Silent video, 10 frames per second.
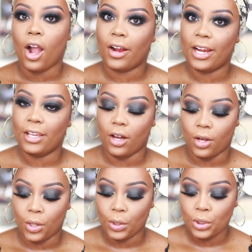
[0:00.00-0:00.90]
Alright,
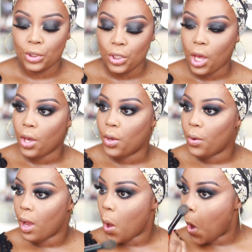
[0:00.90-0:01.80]
y'all. So,
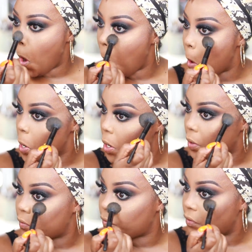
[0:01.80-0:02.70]
we
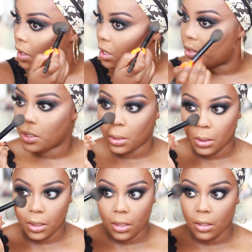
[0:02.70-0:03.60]
are
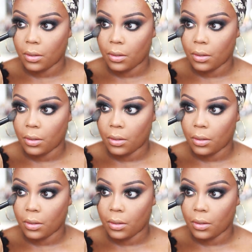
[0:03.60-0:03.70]
finally